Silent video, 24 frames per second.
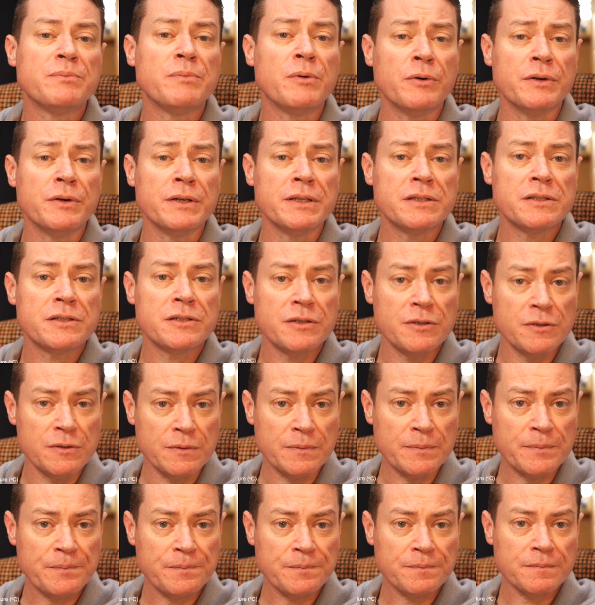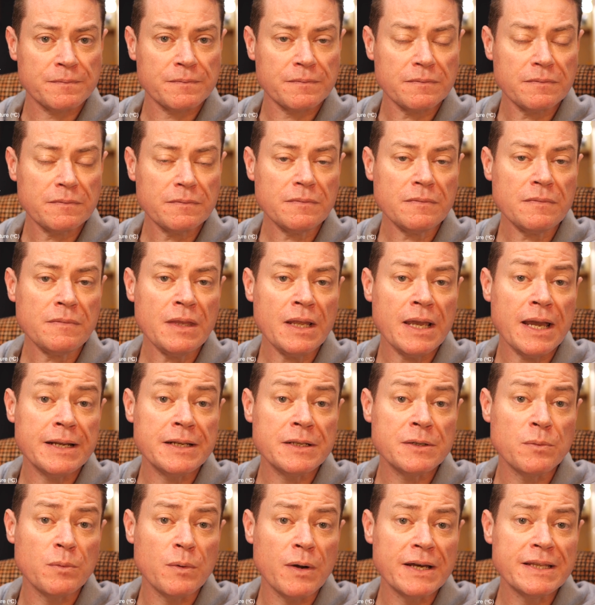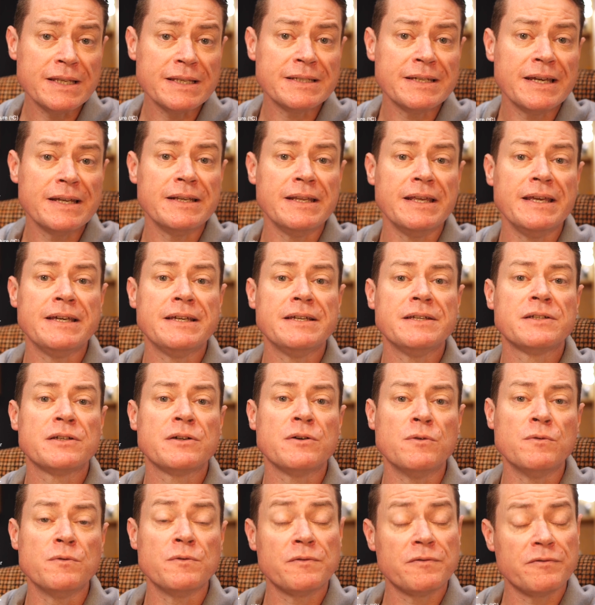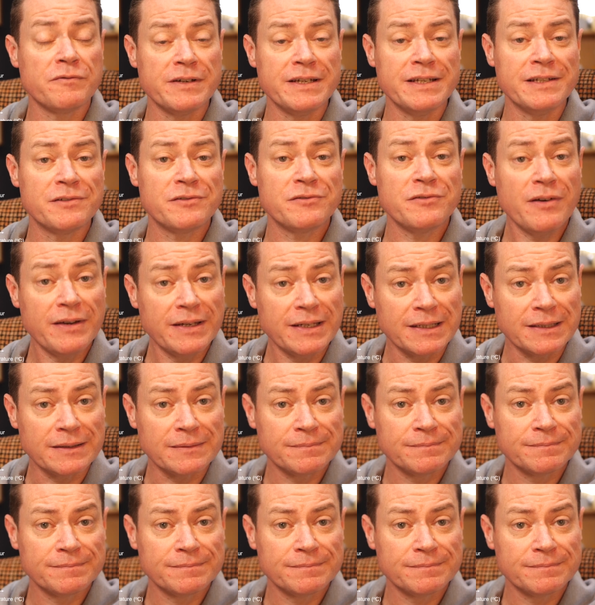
point 2, and is why the technique is called freeze drying.